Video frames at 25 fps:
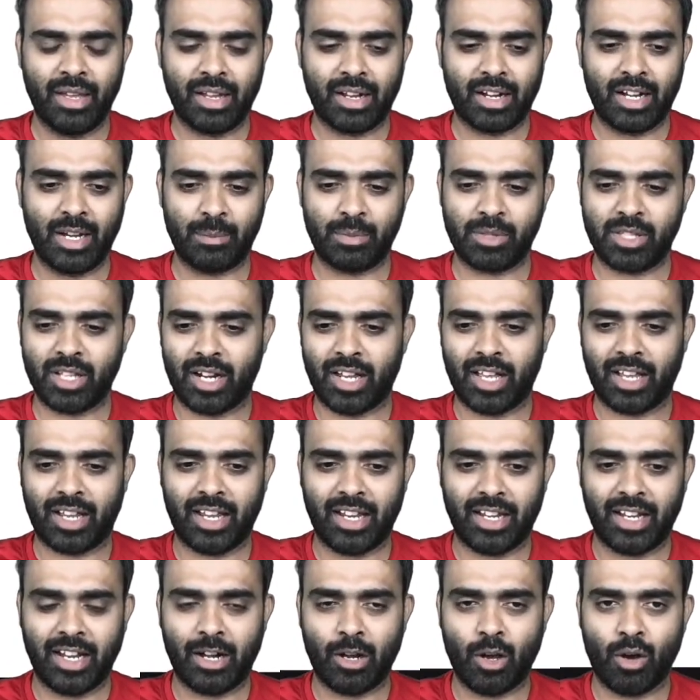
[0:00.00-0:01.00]
clips that I
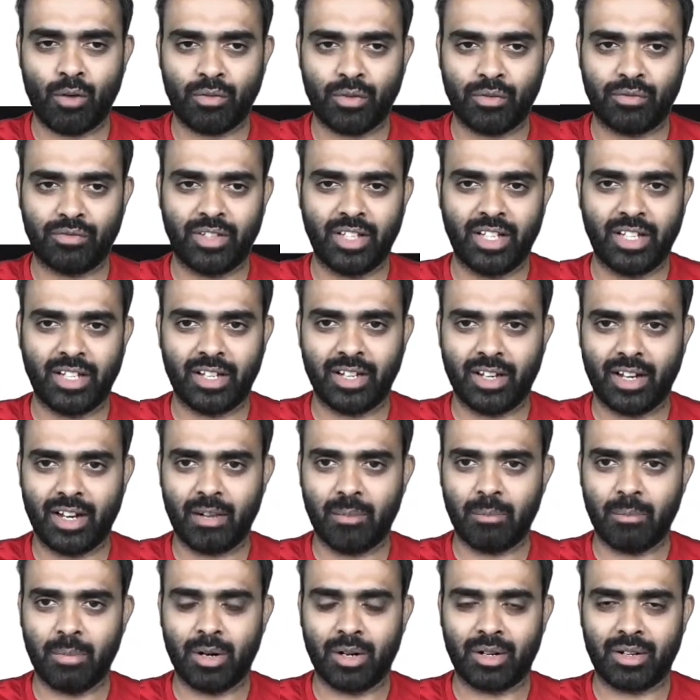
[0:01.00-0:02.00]
can get off of the
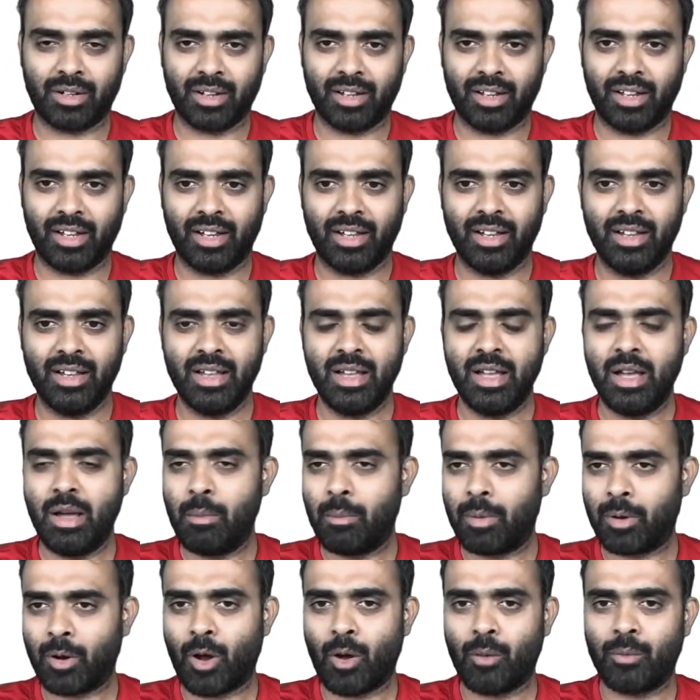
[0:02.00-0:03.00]
internet.
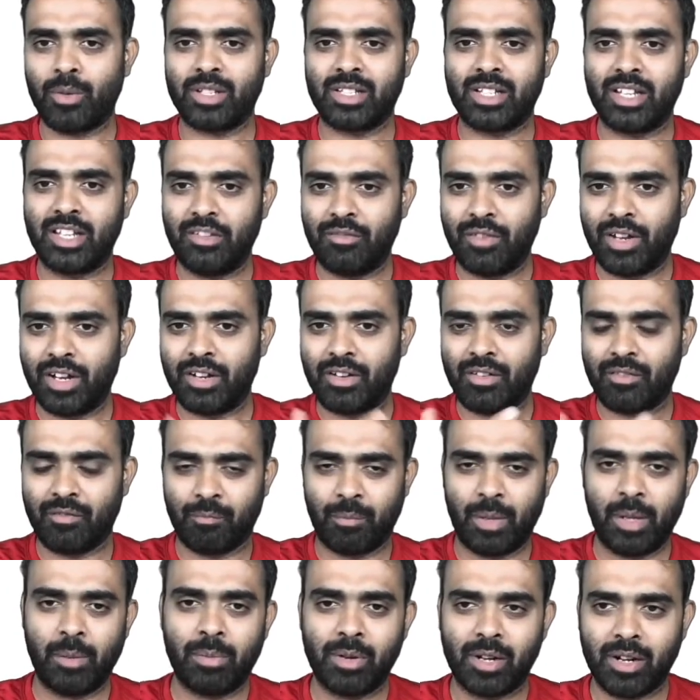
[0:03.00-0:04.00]
But obviously, when
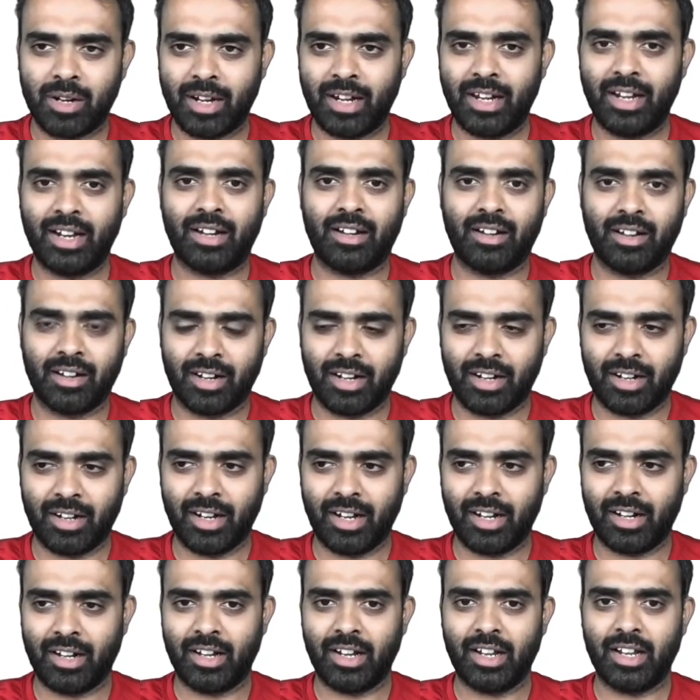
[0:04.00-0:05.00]
people create
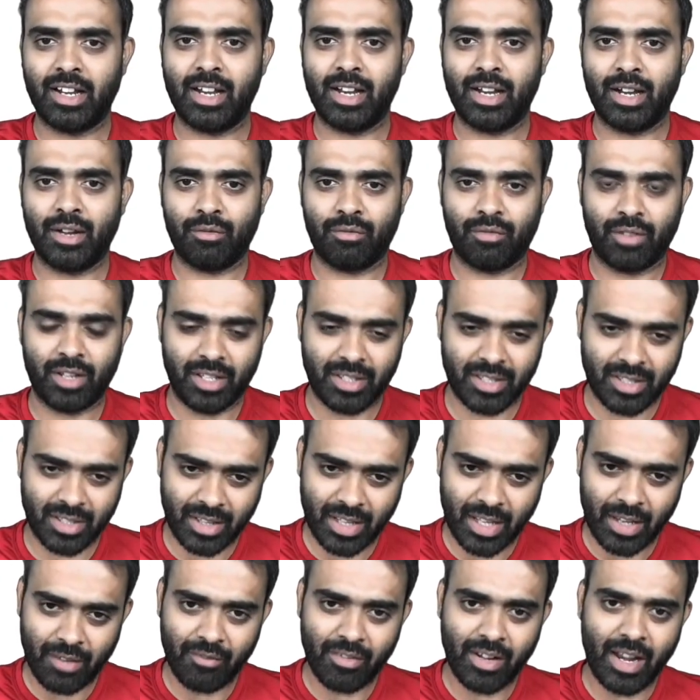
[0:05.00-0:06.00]
real NFTs,
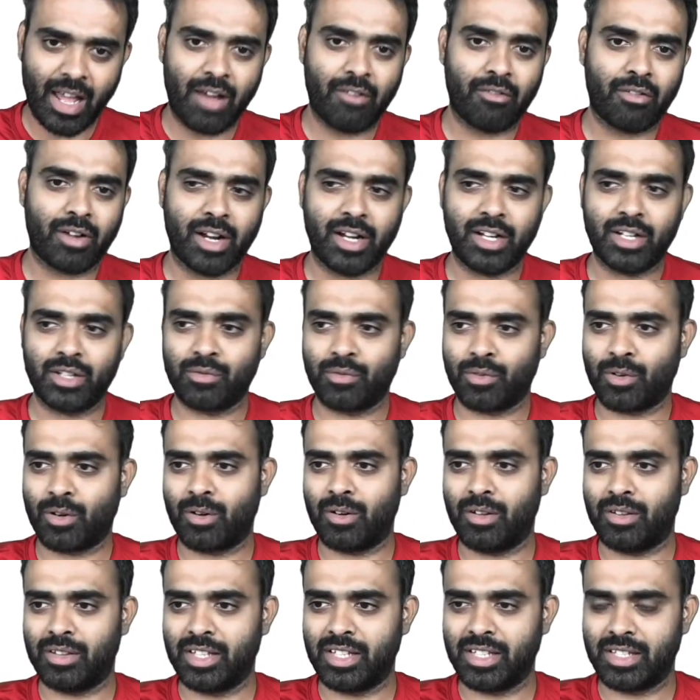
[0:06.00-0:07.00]
they will have rights for
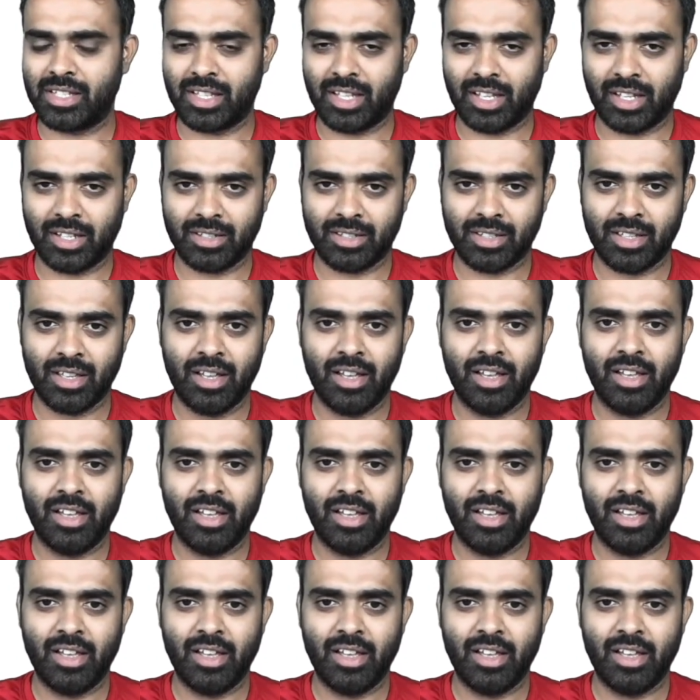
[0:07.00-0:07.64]
all of these things.